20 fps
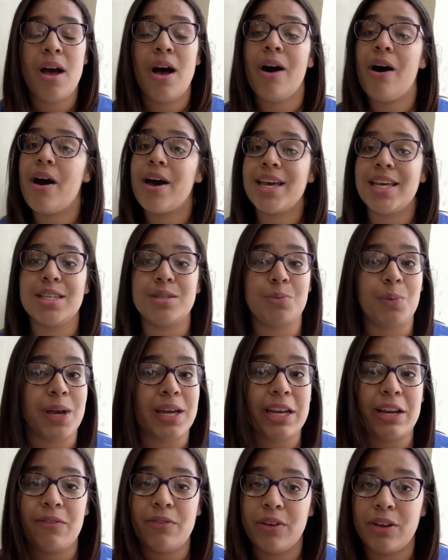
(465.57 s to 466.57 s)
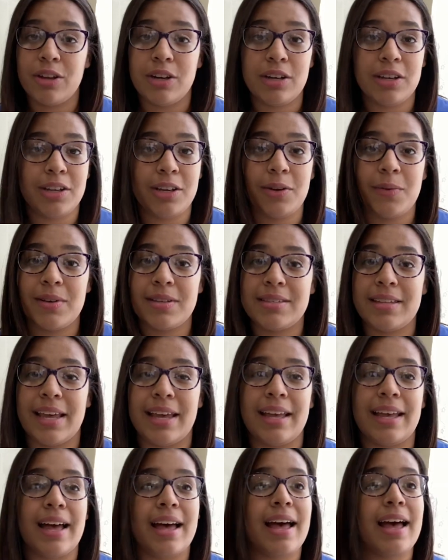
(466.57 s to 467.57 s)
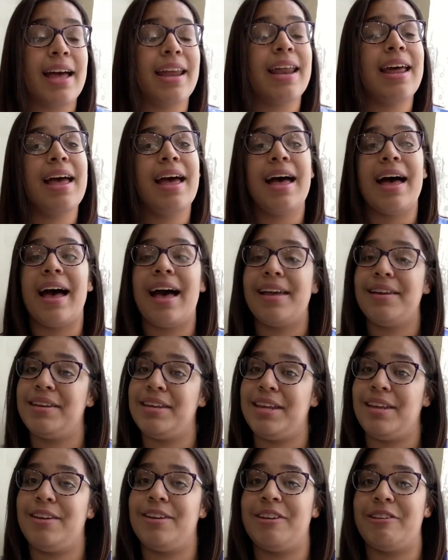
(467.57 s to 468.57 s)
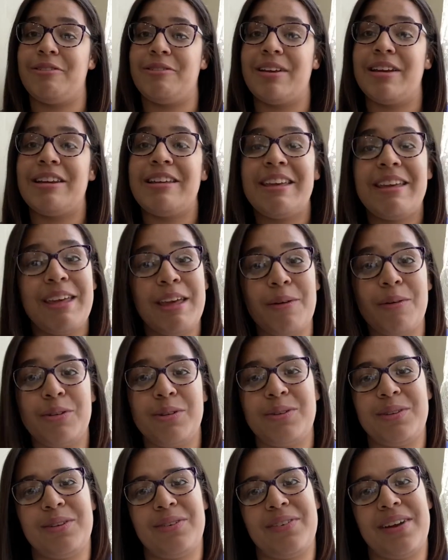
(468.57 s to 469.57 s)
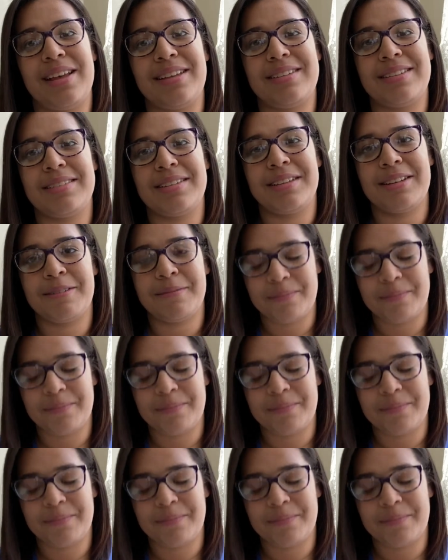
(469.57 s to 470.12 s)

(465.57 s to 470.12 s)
All He's waiting for you to do is say, God, I need you, and He will do the rest.